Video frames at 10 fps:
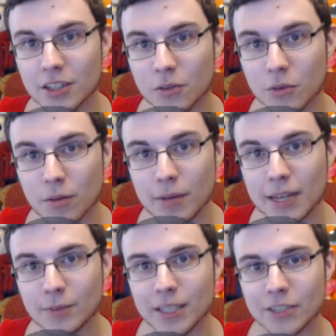going to run
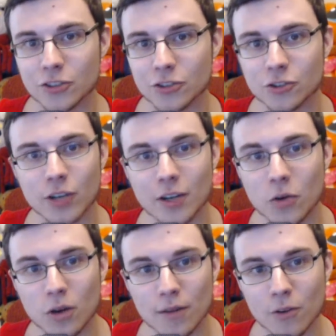bad because you're trying to
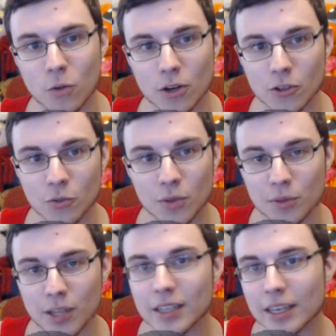hold up for 1 or 2
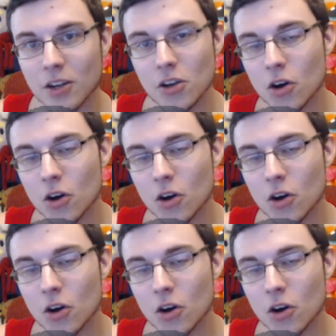people that are like,